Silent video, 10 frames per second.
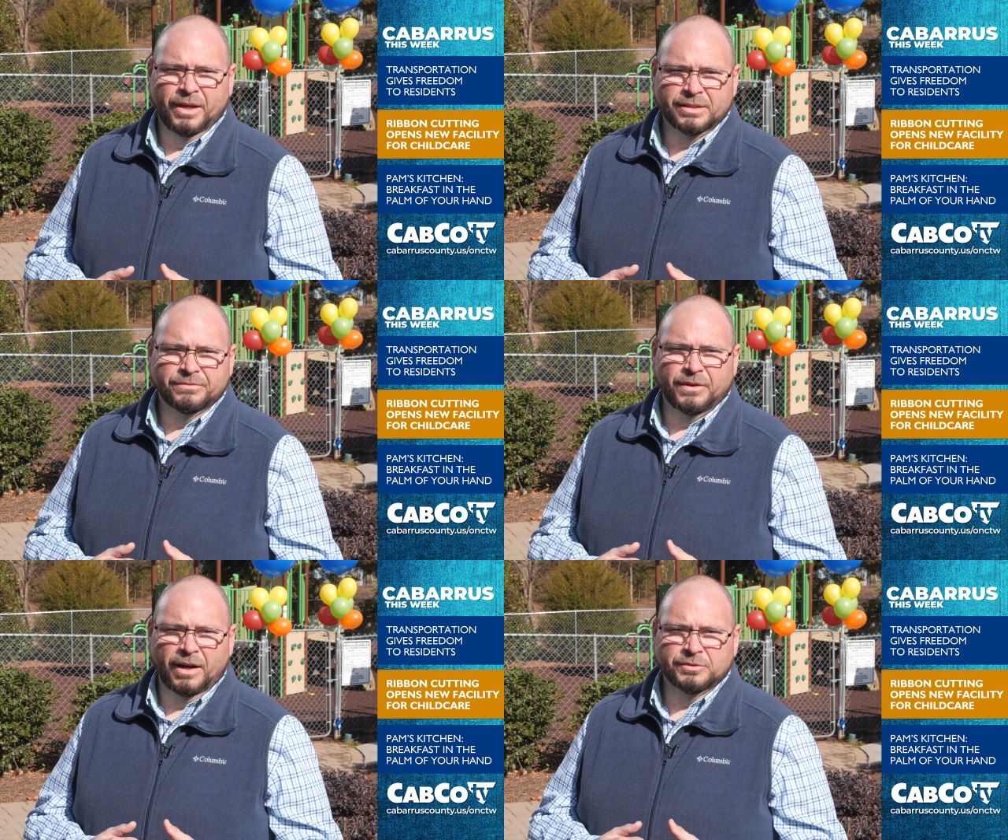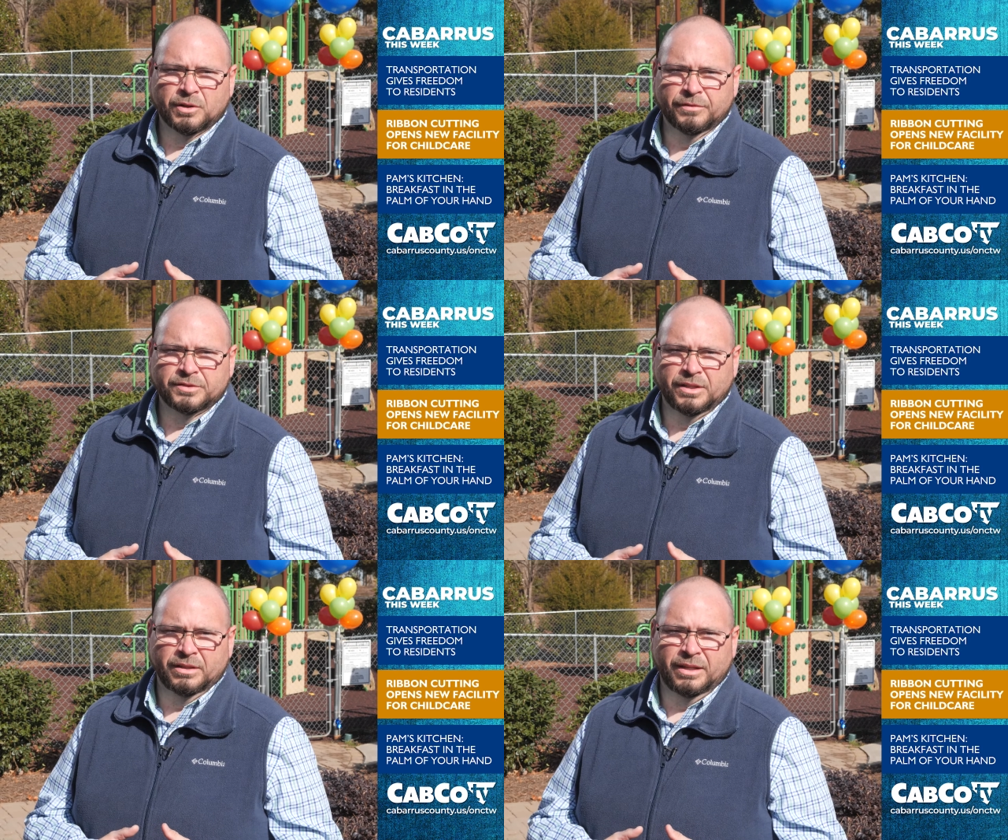It's a 5-star
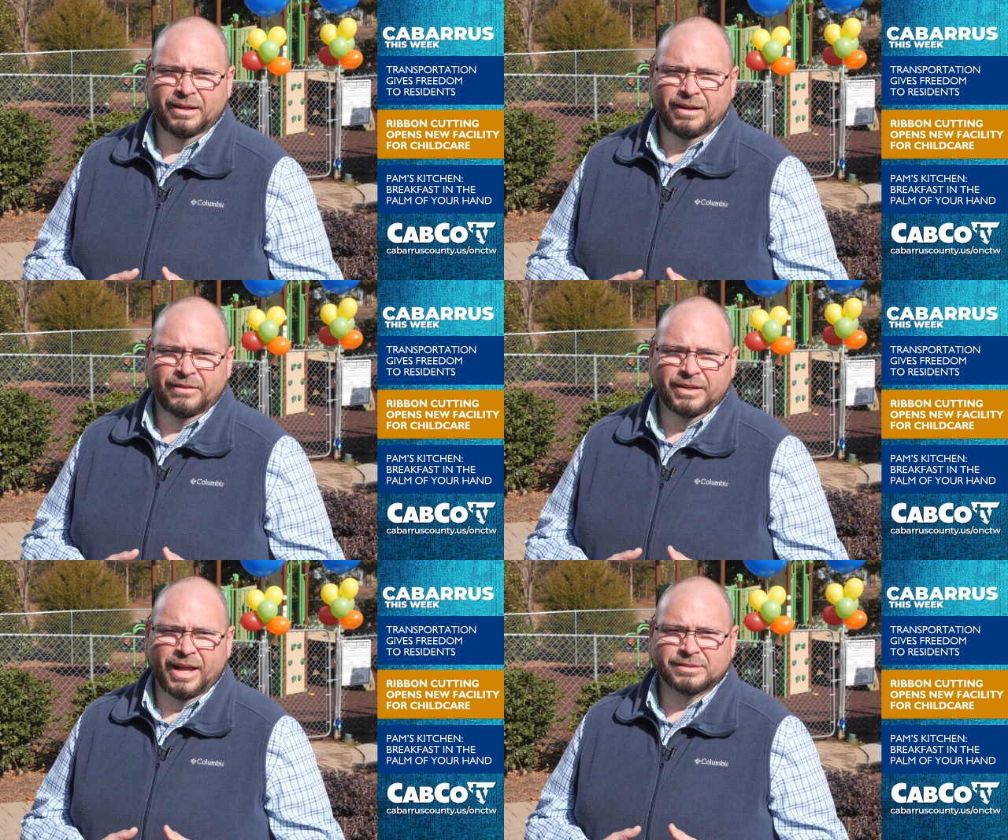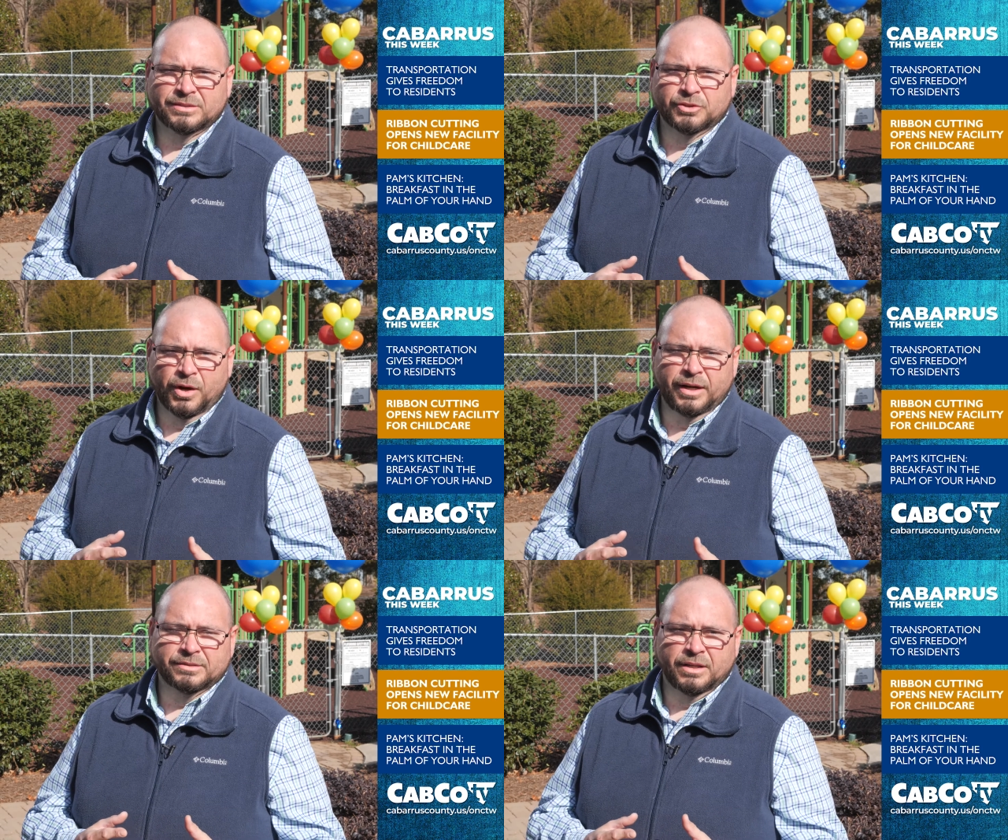facility that acts as a
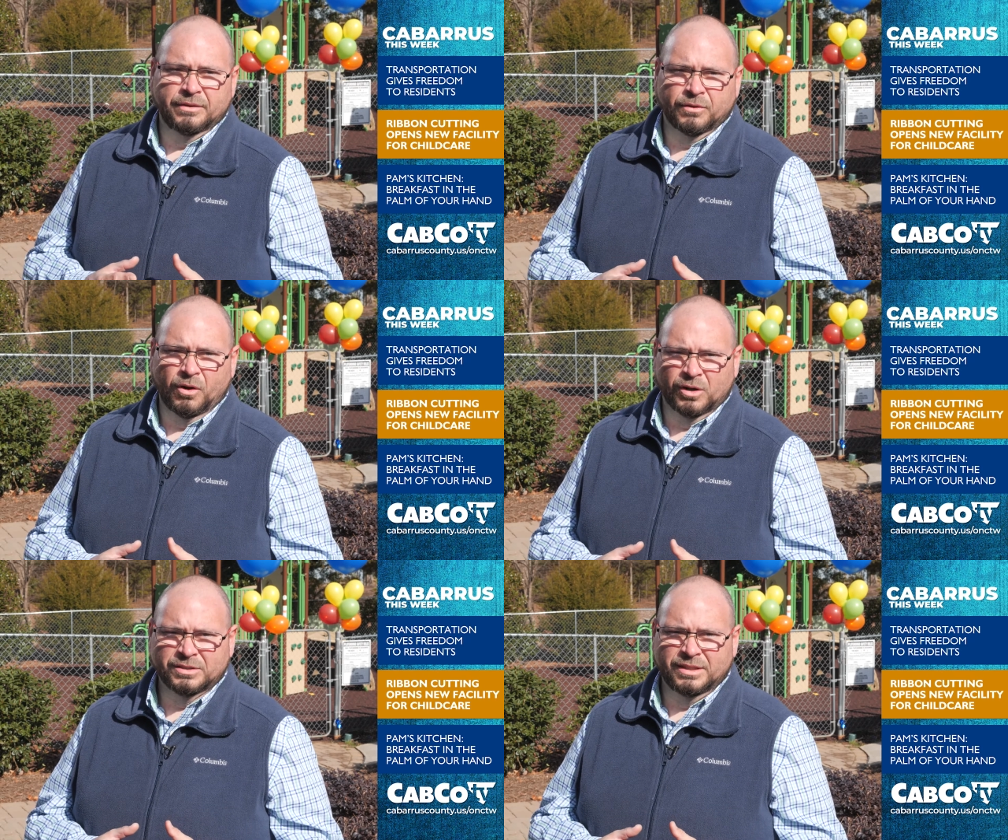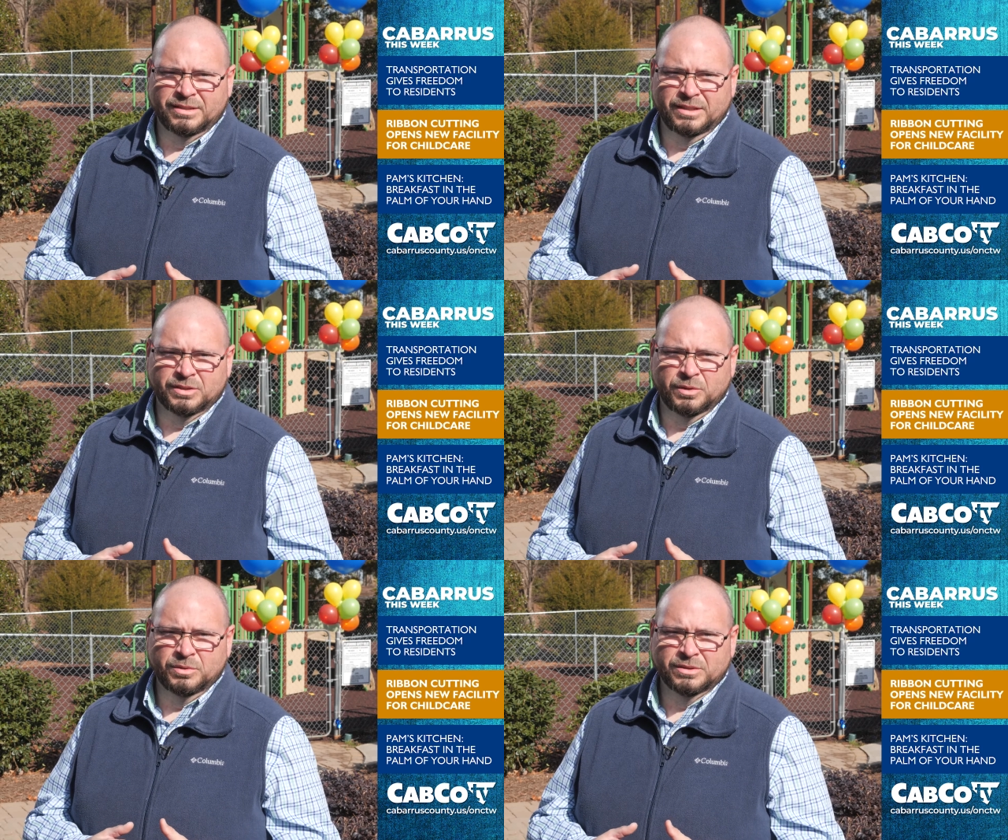training site for RCC
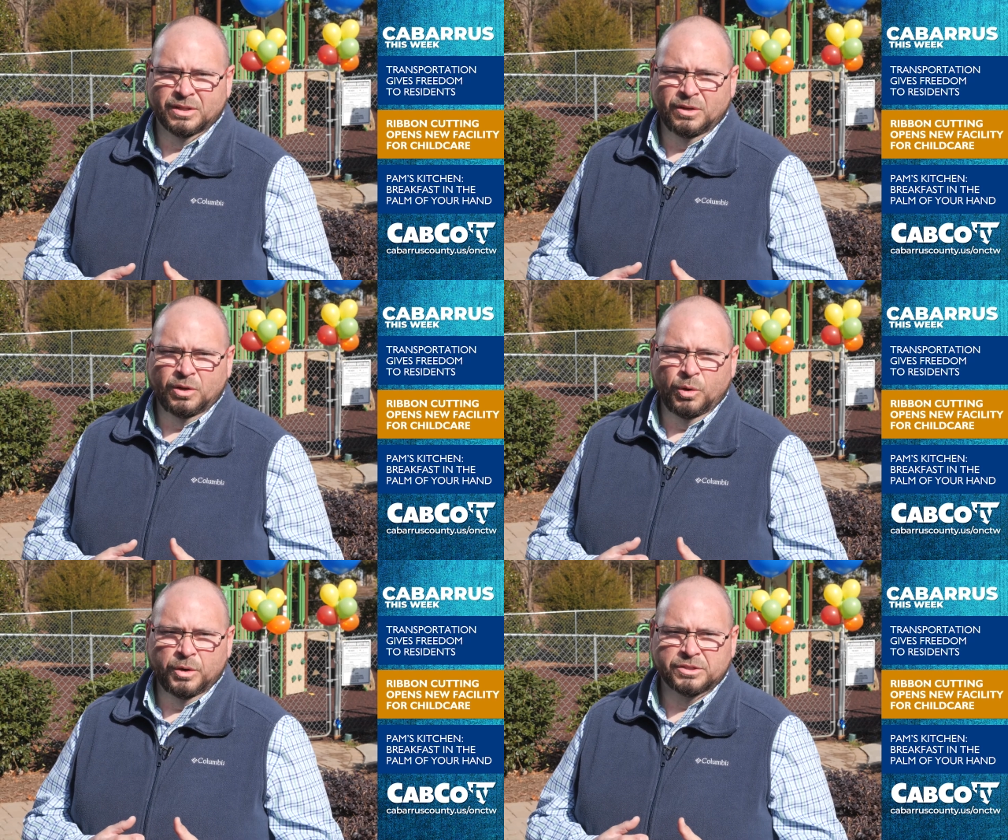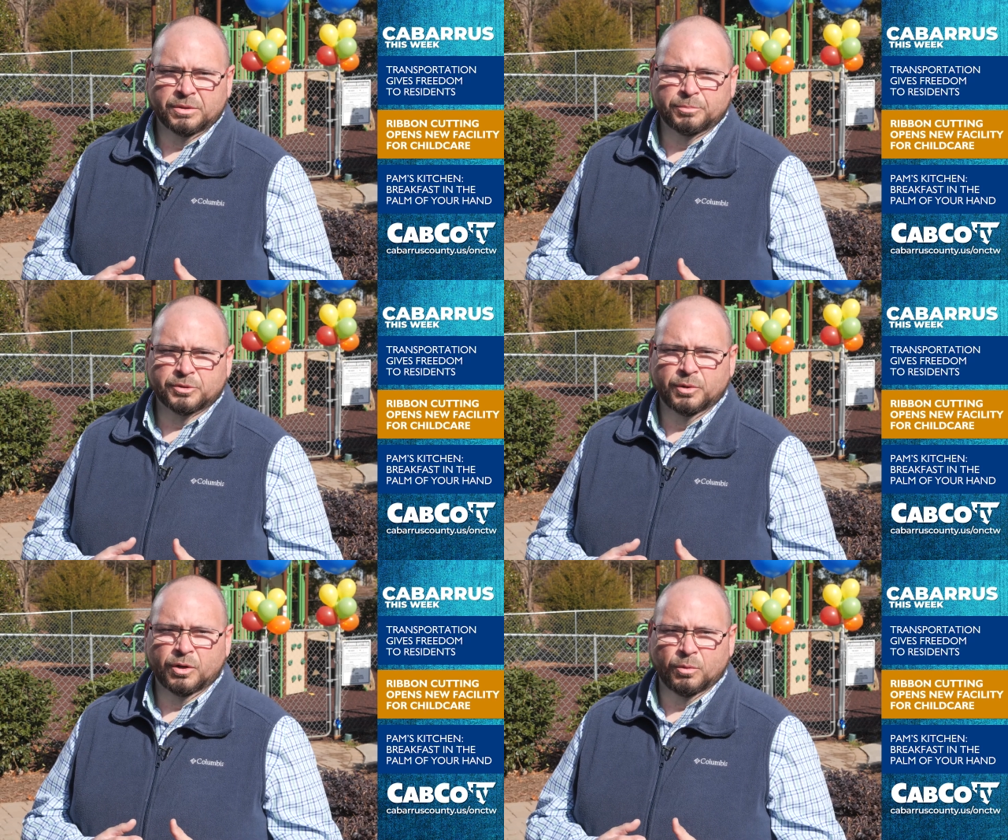students who wish to
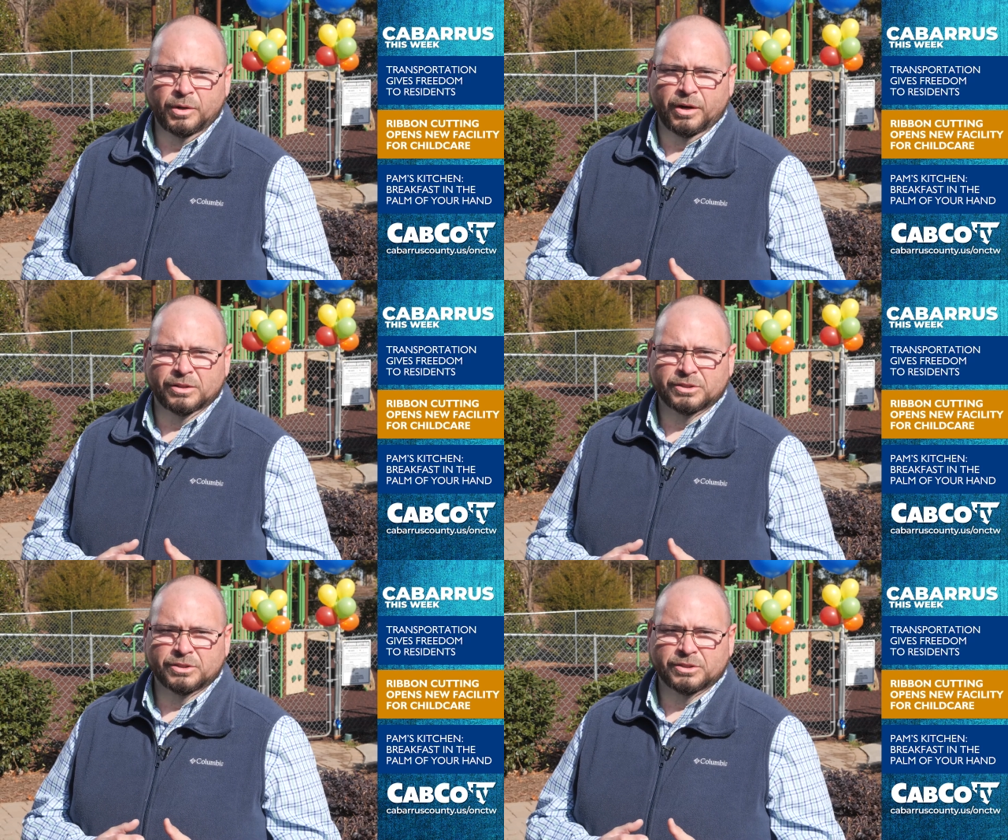pursue a career in